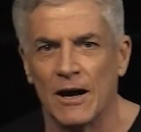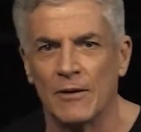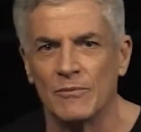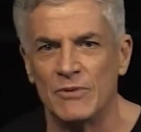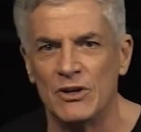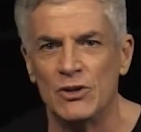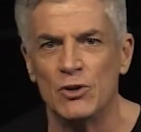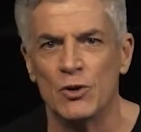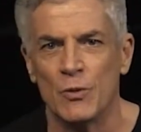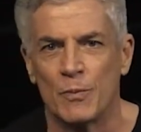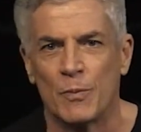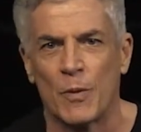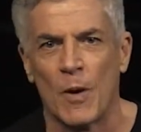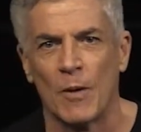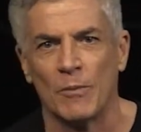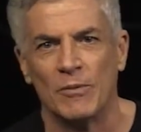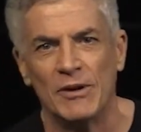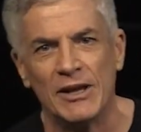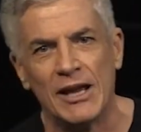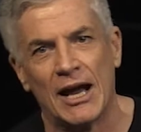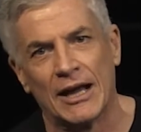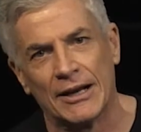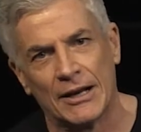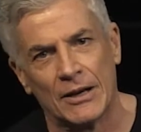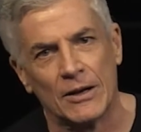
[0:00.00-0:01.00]
I mean, you
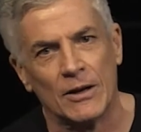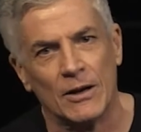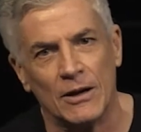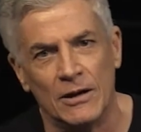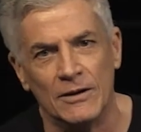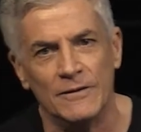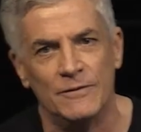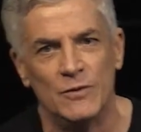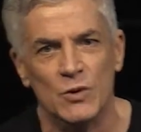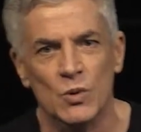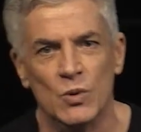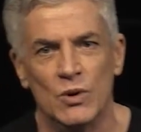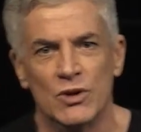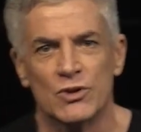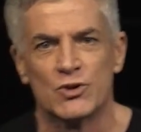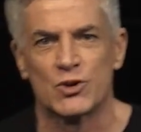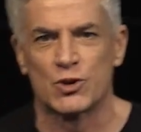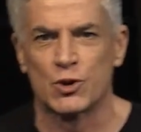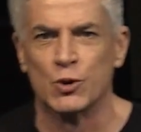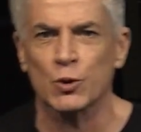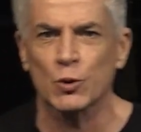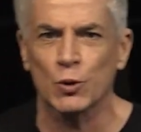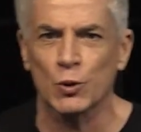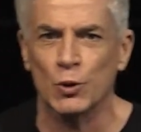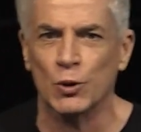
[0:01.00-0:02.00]
probably, I don't know, if you were at
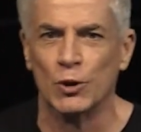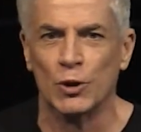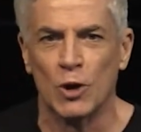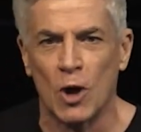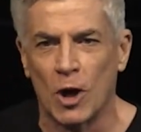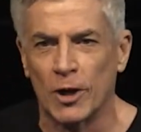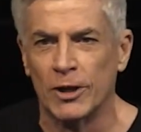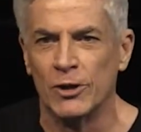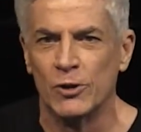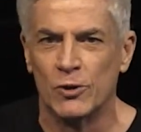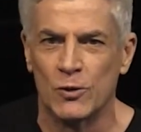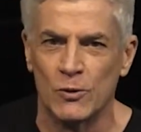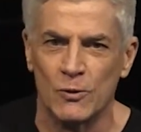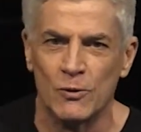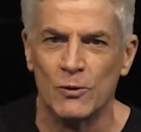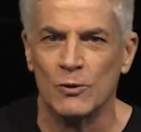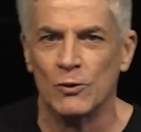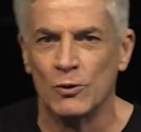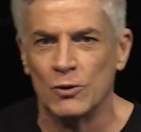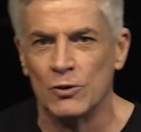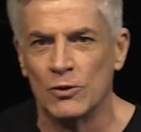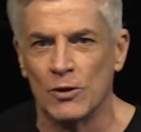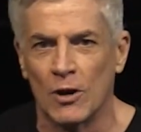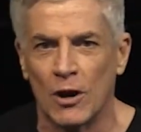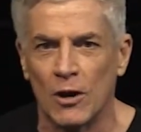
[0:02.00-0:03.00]
school and got into,
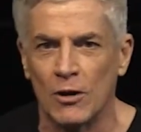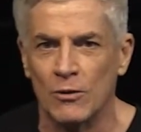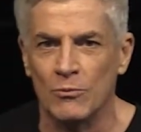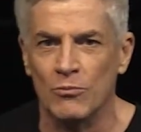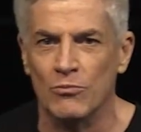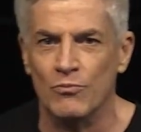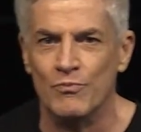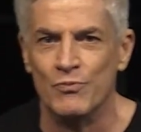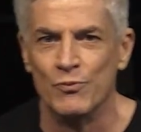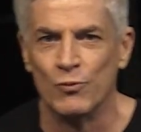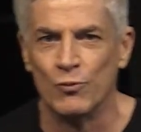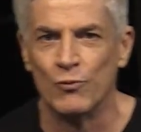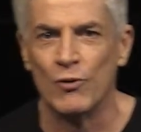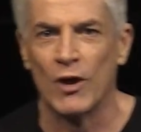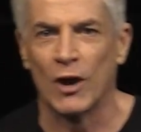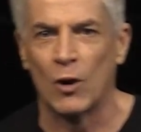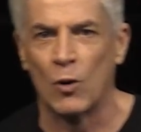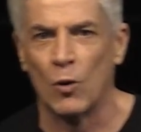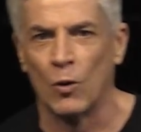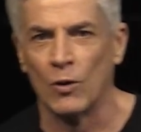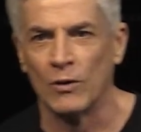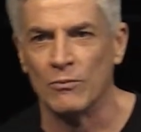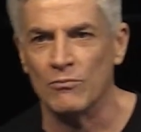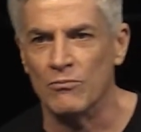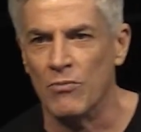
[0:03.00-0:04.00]
you know, they
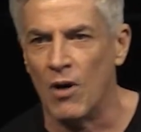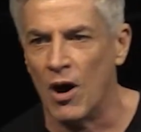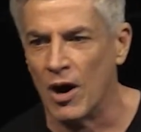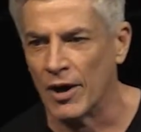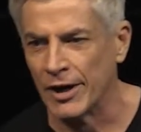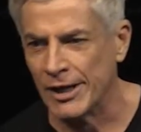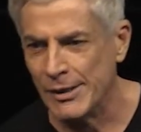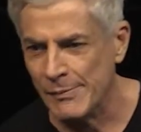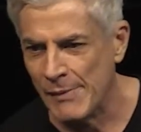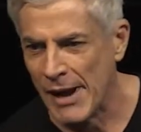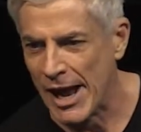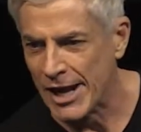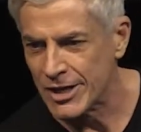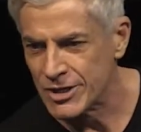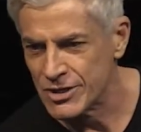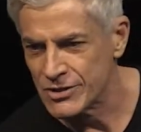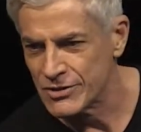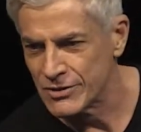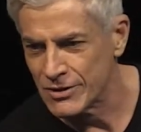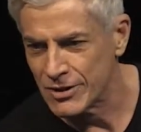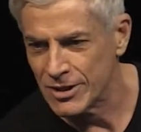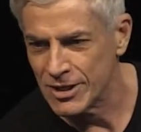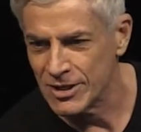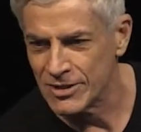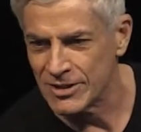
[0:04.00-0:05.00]
call them Barney
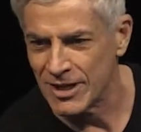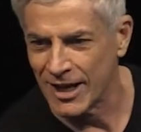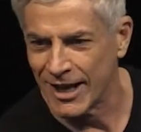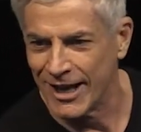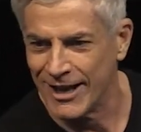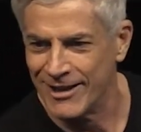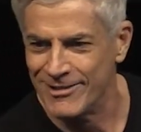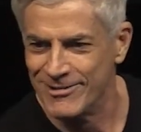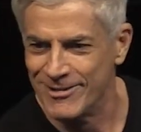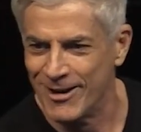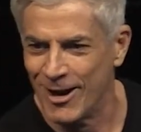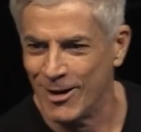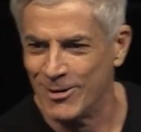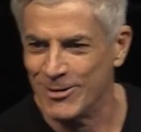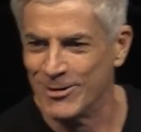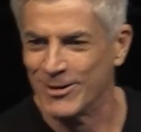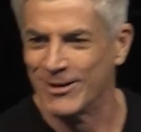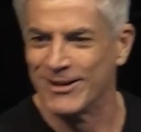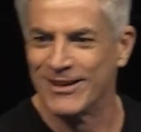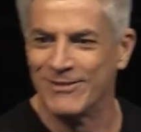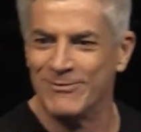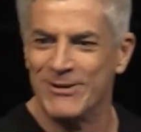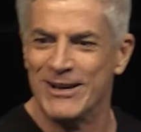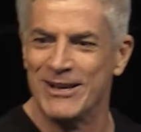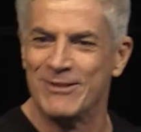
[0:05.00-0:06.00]
matches and things like that, and, you
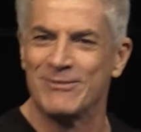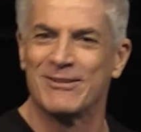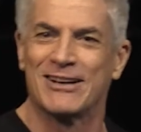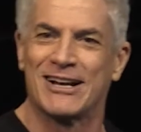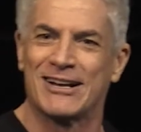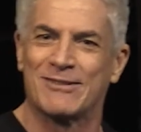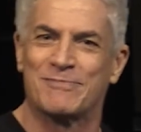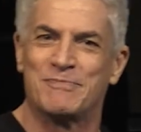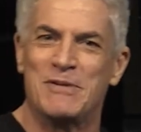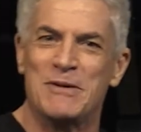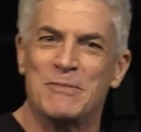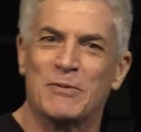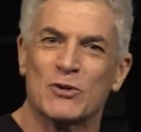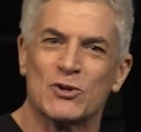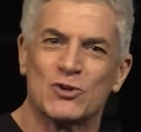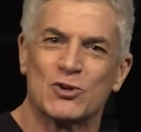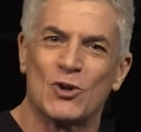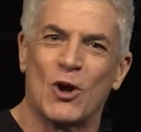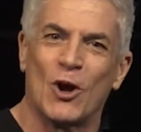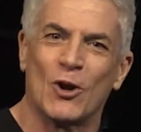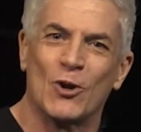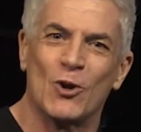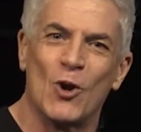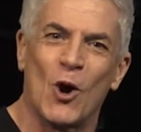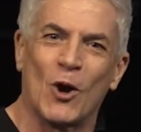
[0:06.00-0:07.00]
know, where people
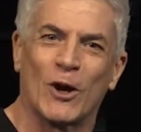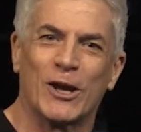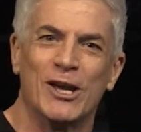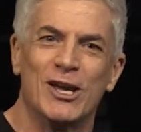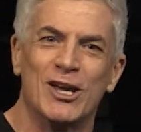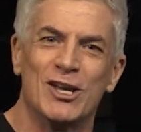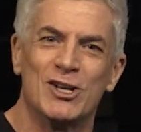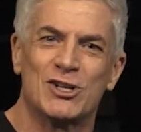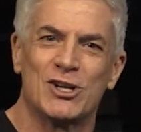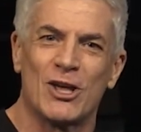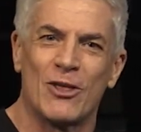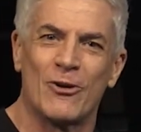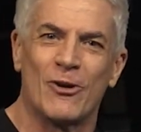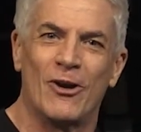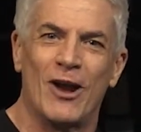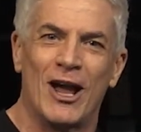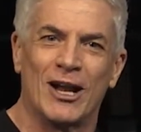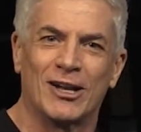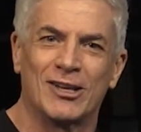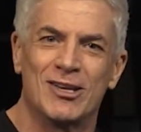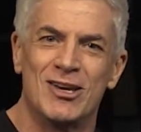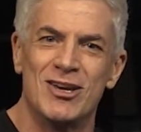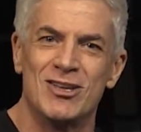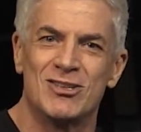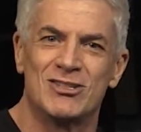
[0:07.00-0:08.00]
start knocking each other
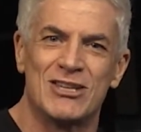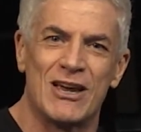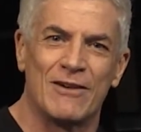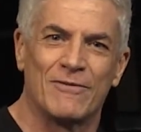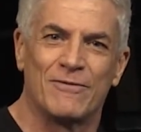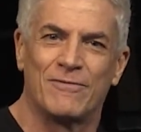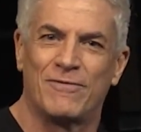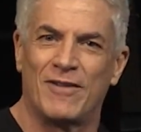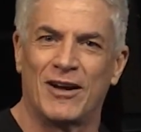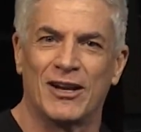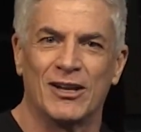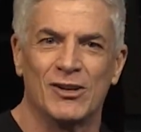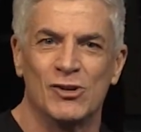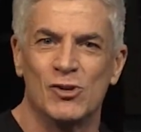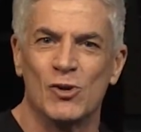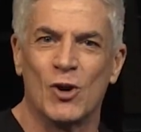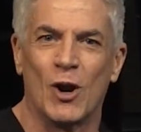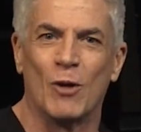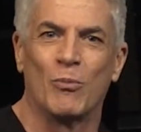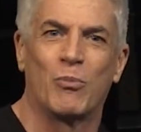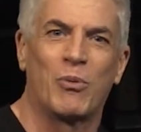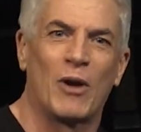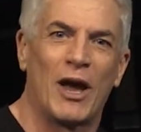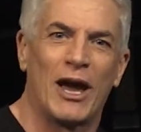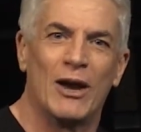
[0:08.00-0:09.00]
around, kids have fun,
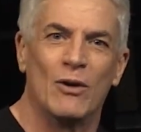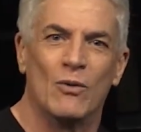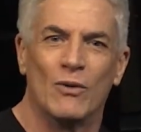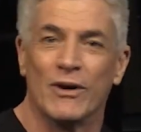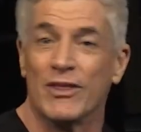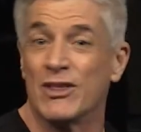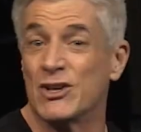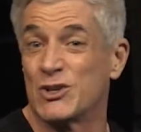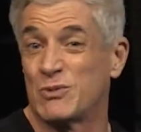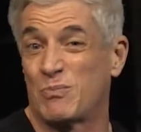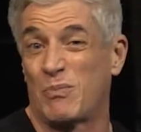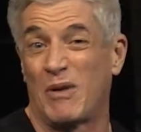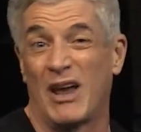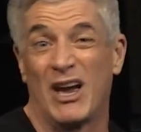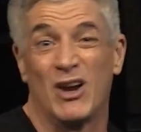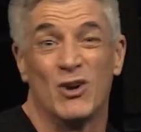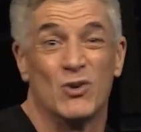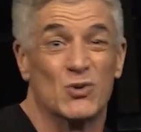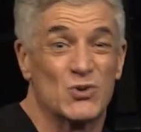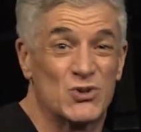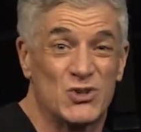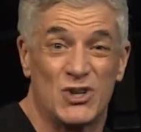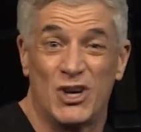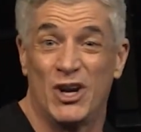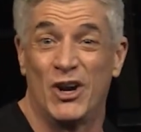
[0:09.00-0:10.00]
you know, play, whether it's
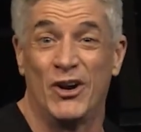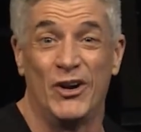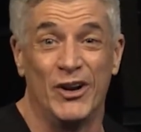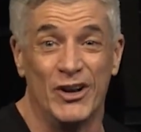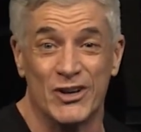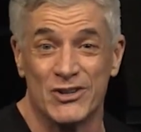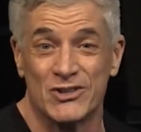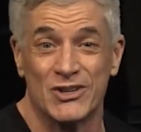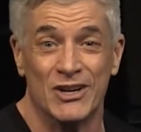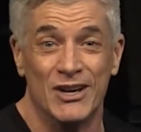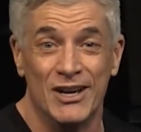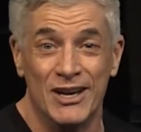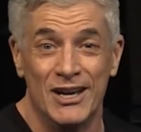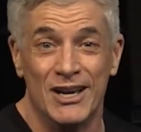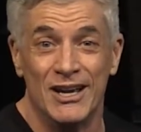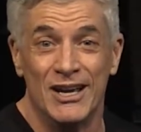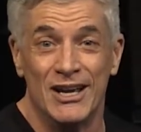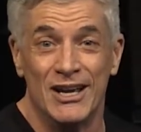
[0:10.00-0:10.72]
playoffs areas.